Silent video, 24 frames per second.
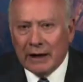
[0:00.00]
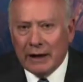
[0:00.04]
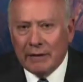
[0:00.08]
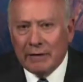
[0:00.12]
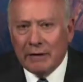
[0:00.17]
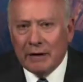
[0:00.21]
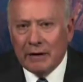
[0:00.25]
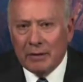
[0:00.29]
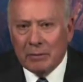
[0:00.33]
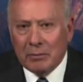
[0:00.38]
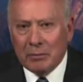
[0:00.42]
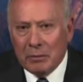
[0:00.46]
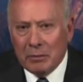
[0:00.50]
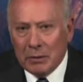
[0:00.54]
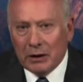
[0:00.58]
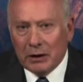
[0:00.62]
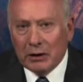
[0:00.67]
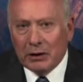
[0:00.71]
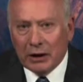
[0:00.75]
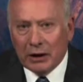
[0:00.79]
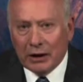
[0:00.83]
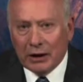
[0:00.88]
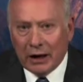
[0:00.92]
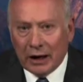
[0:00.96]
of 11
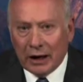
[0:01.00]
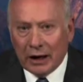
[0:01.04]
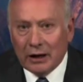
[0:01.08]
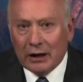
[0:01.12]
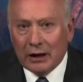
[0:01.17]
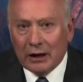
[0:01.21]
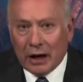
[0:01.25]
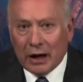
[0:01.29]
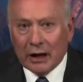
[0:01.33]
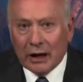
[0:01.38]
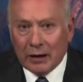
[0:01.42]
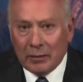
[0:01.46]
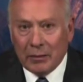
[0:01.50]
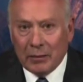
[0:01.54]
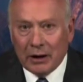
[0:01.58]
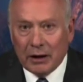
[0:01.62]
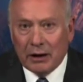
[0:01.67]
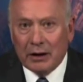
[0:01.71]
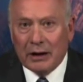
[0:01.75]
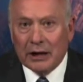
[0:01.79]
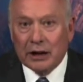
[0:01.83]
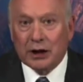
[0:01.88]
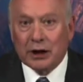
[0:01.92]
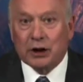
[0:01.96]
million
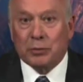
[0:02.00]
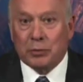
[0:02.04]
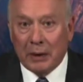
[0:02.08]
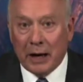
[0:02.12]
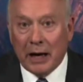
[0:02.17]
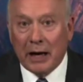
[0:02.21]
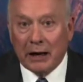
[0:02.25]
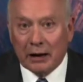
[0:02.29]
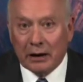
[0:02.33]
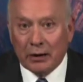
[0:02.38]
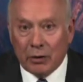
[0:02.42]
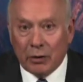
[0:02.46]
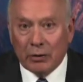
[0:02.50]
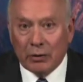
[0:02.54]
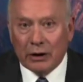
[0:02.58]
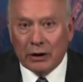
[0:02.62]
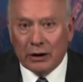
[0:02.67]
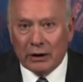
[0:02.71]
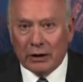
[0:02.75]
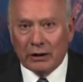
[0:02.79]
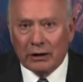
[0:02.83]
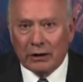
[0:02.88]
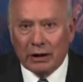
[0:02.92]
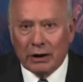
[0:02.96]
undocumented Hispanic
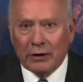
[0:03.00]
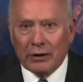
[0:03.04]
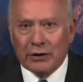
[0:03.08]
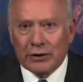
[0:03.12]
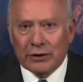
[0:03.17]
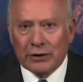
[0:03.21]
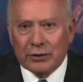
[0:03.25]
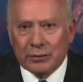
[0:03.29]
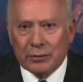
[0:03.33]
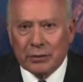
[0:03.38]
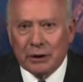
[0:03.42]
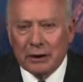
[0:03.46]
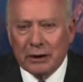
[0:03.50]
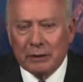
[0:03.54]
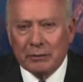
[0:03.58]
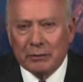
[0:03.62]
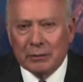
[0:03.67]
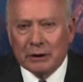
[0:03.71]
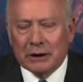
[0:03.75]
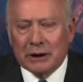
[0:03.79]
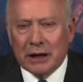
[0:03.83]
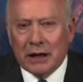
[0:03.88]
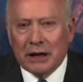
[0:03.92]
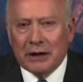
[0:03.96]
only. There are others
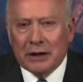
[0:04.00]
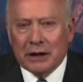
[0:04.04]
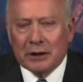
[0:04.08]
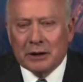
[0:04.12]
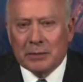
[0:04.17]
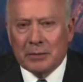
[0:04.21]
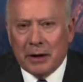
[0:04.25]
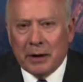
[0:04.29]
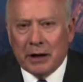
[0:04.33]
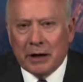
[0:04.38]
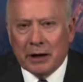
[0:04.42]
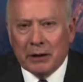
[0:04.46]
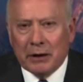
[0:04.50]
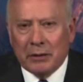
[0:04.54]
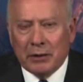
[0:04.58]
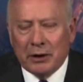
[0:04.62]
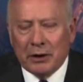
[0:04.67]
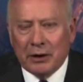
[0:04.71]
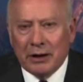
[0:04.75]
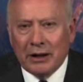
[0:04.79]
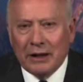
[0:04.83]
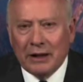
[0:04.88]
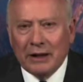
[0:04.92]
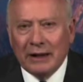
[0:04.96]
beside the
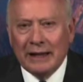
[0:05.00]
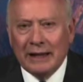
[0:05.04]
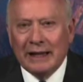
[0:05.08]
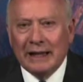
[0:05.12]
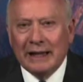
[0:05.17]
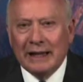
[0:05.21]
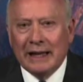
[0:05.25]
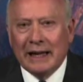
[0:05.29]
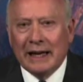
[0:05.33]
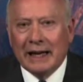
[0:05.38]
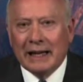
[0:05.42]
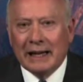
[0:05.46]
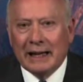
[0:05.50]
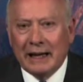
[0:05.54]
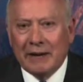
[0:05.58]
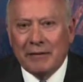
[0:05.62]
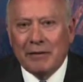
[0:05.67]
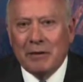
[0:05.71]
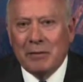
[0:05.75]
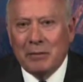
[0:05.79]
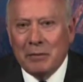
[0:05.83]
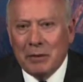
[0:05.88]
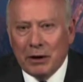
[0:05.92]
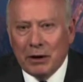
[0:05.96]
Hispanic community.
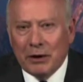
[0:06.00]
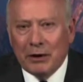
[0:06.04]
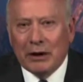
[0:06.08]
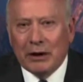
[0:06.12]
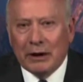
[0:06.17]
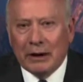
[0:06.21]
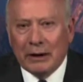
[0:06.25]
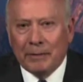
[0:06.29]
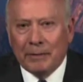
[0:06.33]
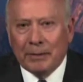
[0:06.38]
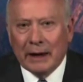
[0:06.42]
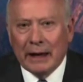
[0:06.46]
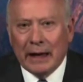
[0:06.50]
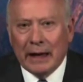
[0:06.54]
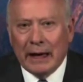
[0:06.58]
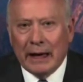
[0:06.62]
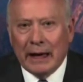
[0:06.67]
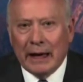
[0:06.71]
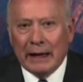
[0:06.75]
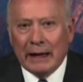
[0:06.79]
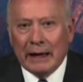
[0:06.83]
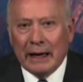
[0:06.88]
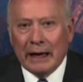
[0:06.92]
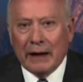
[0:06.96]
11
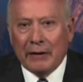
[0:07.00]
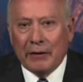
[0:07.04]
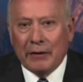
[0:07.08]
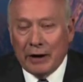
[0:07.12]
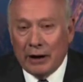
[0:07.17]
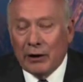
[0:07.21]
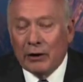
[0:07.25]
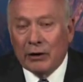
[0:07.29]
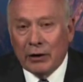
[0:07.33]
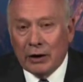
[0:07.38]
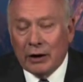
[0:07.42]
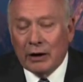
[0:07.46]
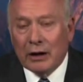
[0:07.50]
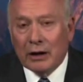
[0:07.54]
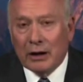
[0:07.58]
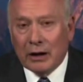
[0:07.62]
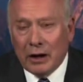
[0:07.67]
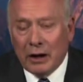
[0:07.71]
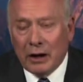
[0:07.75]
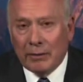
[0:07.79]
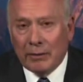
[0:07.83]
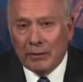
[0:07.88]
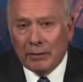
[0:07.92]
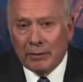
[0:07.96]
million. And they're
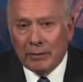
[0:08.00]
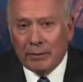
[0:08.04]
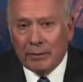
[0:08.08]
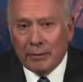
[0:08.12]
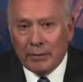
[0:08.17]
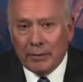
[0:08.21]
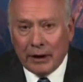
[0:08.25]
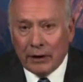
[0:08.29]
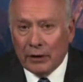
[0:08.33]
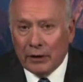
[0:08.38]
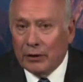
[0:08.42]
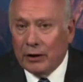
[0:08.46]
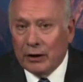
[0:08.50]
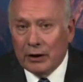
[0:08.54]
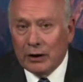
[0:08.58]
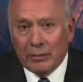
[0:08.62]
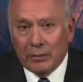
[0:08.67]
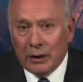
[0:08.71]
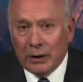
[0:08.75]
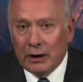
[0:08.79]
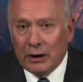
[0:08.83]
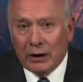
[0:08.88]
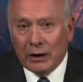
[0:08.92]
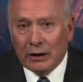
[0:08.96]
going to come. They're
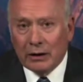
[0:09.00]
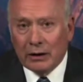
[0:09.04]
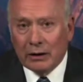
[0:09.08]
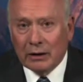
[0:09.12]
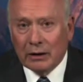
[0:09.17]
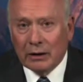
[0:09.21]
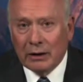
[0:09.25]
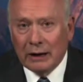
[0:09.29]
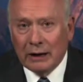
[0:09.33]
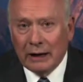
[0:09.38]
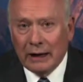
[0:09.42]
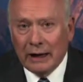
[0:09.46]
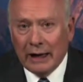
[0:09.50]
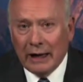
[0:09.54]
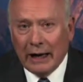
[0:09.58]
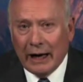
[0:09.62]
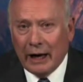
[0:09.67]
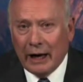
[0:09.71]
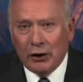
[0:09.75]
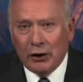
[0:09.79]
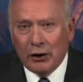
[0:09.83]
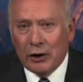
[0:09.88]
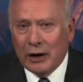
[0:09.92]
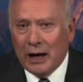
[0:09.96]
going to be here.
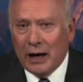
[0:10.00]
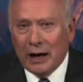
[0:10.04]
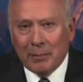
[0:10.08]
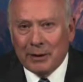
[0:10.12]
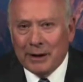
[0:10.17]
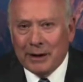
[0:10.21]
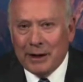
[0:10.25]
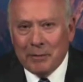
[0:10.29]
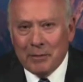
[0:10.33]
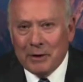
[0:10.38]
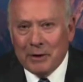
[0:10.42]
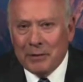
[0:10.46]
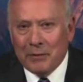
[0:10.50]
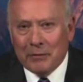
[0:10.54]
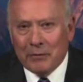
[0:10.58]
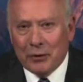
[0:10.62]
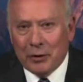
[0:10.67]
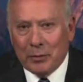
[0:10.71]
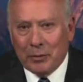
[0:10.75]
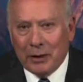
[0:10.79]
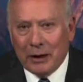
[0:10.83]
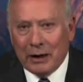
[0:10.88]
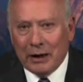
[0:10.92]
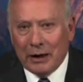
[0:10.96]
And you can't
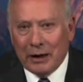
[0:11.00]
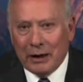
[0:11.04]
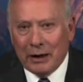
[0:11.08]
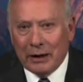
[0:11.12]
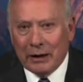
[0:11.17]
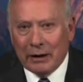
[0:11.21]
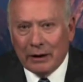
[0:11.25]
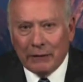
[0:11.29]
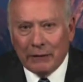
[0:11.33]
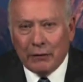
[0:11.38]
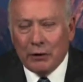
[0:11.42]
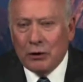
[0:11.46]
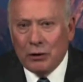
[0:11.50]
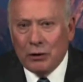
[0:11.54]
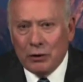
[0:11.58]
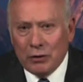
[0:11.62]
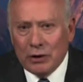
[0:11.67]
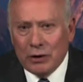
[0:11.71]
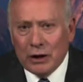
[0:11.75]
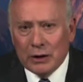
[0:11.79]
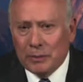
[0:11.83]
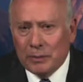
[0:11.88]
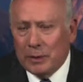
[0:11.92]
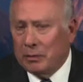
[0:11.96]
blame them for being here.
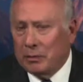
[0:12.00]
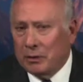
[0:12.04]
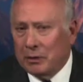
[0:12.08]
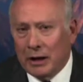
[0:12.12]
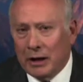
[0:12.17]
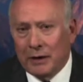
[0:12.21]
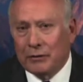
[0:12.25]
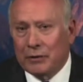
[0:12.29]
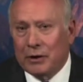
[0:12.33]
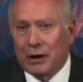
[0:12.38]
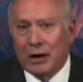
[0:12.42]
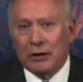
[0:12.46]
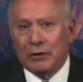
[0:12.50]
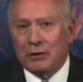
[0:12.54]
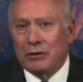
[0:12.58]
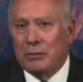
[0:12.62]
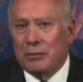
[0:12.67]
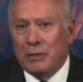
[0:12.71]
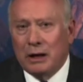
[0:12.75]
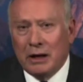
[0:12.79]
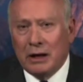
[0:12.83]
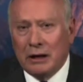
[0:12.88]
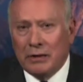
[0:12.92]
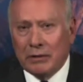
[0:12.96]
If you knew these people, and I've
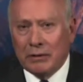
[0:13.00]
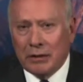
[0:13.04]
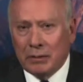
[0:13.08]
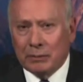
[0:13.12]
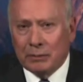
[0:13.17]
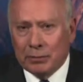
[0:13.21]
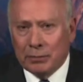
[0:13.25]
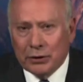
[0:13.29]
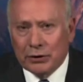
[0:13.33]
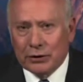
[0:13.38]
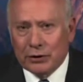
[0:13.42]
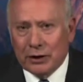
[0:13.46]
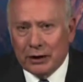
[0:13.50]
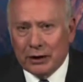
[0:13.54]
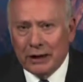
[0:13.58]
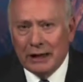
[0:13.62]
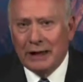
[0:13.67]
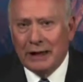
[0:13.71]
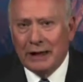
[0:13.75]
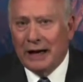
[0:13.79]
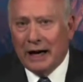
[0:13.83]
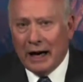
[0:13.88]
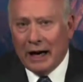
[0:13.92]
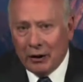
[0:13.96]
talked to many of them
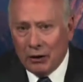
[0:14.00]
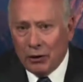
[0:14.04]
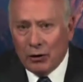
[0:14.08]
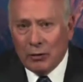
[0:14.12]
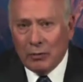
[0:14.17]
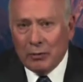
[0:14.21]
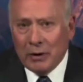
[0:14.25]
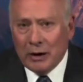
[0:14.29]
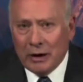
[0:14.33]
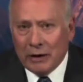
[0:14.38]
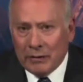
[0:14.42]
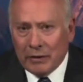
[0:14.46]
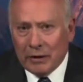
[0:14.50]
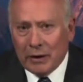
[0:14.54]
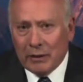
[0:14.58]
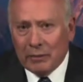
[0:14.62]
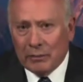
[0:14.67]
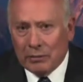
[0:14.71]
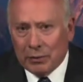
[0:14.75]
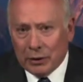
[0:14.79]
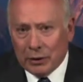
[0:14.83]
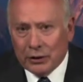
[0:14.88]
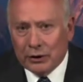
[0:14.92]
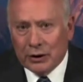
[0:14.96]
personally, I know
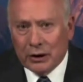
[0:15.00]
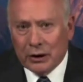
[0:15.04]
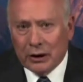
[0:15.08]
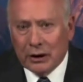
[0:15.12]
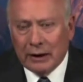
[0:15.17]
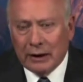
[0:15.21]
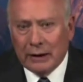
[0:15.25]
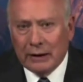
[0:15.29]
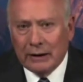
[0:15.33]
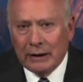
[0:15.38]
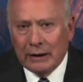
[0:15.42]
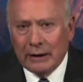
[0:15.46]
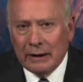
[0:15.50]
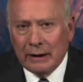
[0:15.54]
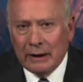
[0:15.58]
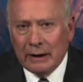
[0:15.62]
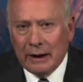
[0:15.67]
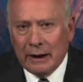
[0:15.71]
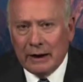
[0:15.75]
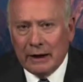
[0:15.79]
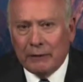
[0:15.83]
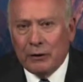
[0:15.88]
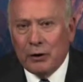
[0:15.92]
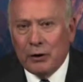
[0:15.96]
many of them personally.
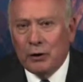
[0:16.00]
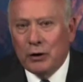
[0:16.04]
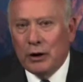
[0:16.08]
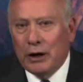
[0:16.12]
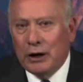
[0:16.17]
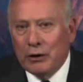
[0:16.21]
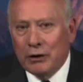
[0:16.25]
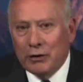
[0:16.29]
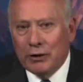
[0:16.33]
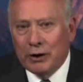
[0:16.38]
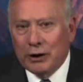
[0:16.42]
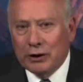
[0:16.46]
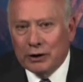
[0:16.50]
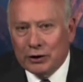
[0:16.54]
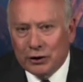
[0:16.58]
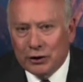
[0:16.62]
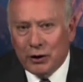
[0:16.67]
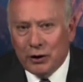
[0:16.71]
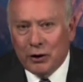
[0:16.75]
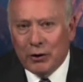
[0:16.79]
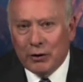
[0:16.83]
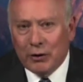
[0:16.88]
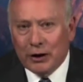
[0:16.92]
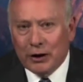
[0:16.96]
If you hear
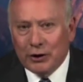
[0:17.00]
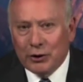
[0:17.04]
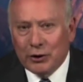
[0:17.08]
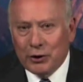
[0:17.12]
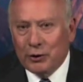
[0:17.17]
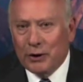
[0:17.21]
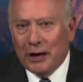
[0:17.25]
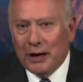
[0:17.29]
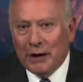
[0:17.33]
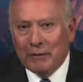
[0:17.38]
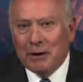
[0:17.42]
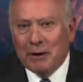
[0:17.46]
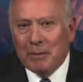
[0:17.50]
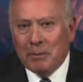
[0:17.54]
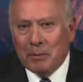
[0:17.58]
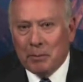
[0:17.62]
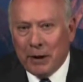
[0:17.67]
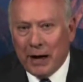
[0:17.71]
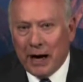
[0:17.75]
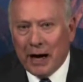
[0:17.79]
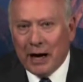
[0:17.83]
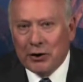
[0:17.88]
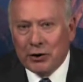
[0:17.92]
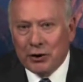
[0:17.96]
their stories, you would
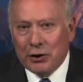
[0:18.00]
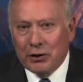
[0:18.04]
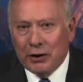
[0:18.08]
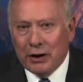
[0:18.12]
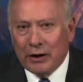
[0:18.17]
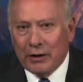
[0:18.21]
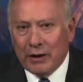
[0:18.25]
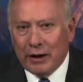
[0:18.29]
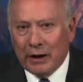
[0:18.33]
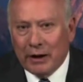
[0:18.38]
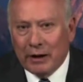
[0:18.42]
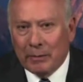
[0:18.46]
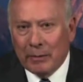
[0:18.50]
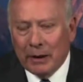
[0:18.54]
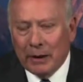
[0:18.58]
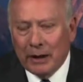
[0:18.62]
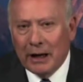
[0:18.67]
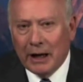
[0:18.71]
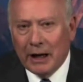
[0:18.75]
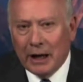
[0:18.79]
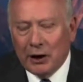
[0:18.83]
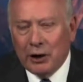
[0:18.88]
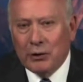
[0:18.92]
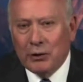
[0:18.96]
have compassion on
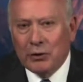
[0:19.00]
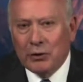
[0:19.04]
them,